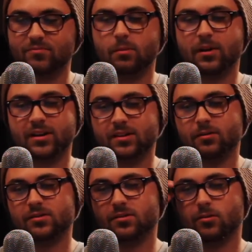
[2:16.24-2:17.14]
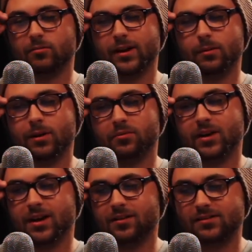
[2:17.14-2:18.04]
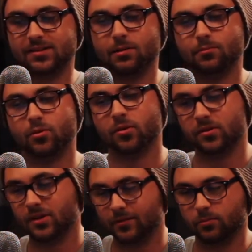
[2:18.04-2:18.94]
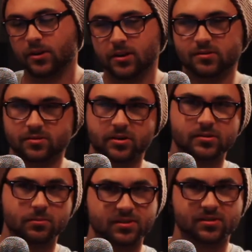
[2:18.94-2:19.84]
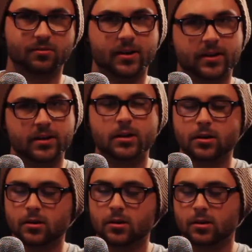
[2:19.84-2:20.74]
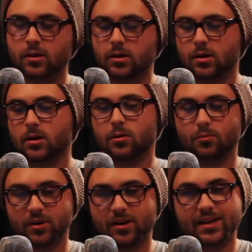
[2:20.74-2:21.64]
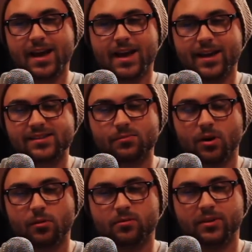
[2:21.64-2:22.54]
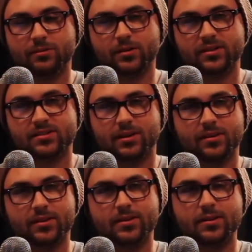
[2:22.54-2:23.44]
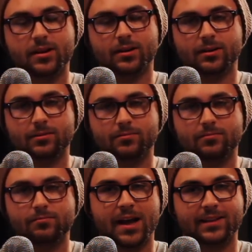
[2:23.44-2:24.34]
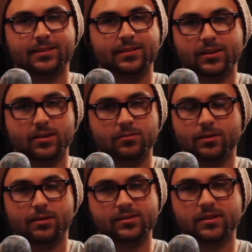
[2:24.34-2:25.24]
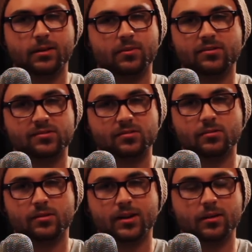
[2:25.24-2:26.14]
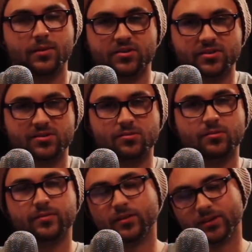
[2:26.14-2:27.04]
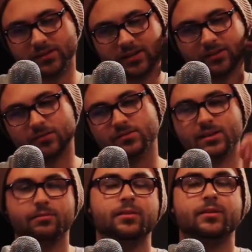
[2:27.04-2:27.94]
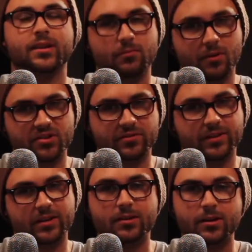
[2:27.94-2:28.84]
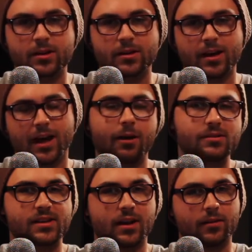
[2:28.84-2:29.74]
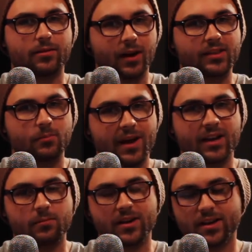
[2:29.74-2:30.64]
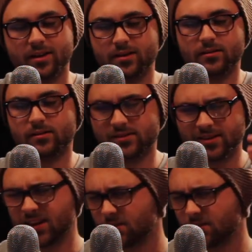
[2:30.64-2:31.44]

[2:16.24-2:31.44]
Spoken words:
But I'm not going to go into a whole rant about that. That's not important. Everybody knows what YouTube is already. But yeah, ASMR with me really started back, when I was in like middle school or elementary school, feeling the tingles, not really thinking much of it. I always kind of thought in the back of my head, is there